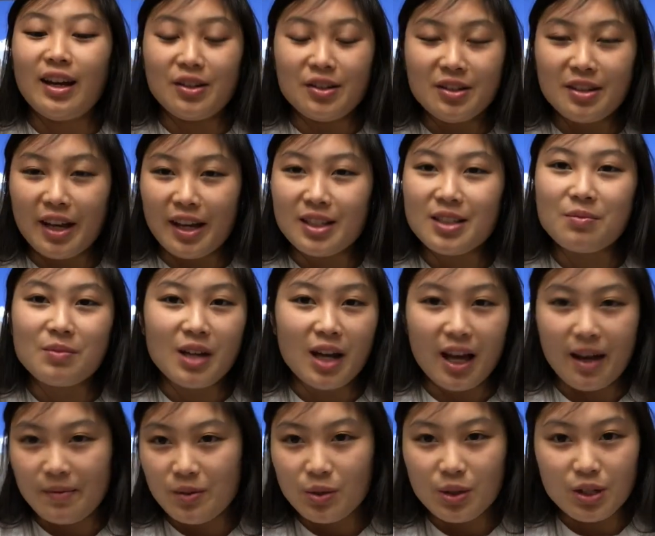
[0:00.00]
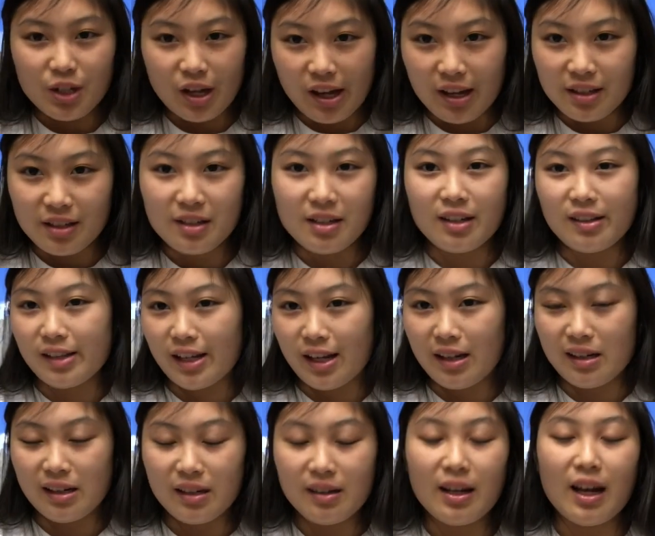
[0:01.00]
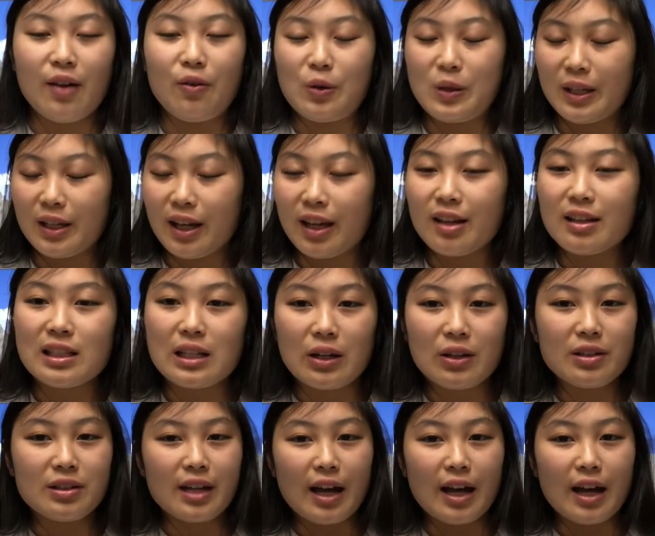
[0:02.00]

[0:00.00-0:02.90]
It just takes some time to adjust and then everything kind of settles